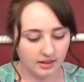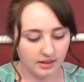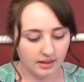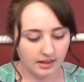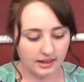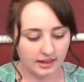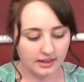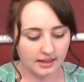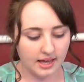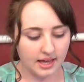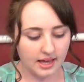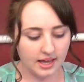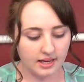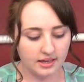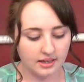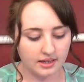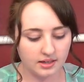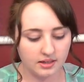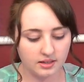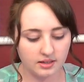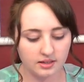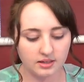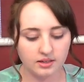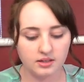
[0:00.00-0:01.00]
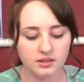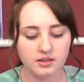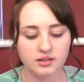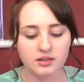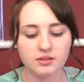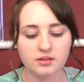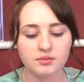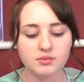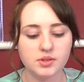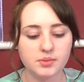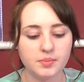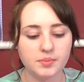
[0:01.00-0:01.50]
and then
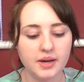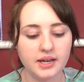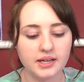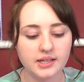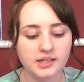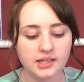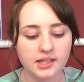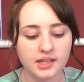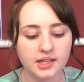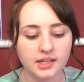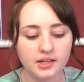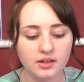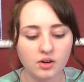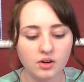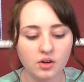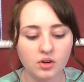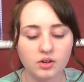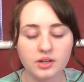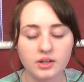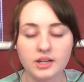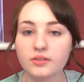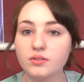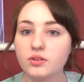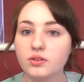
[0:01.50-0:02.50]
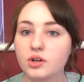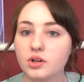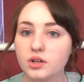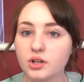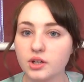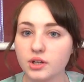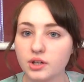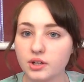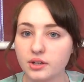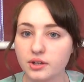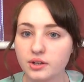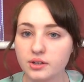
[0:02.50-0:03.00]
depending on if you're going to
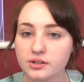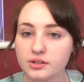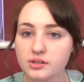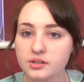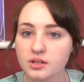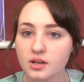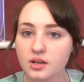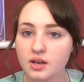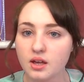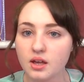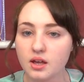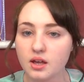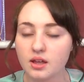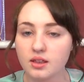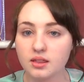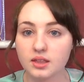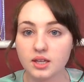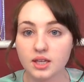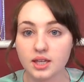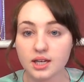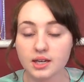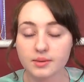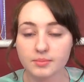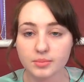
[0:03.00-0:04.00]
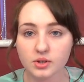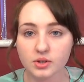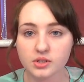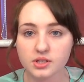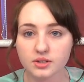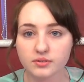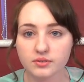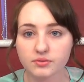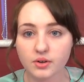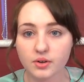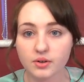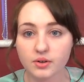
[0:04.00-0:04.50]
use the
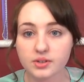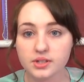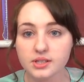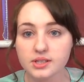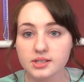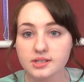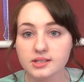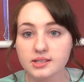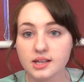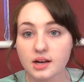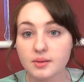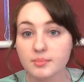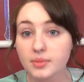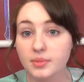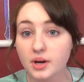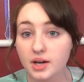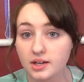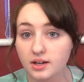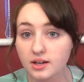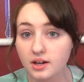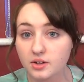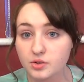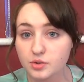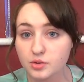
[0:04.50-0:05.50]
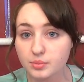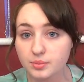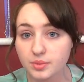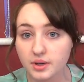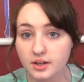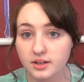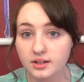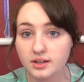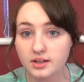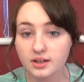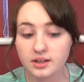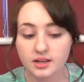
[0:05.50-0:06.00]
embossing folders that are by
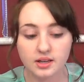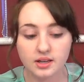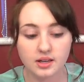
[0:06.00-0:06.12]
Cuttlebug,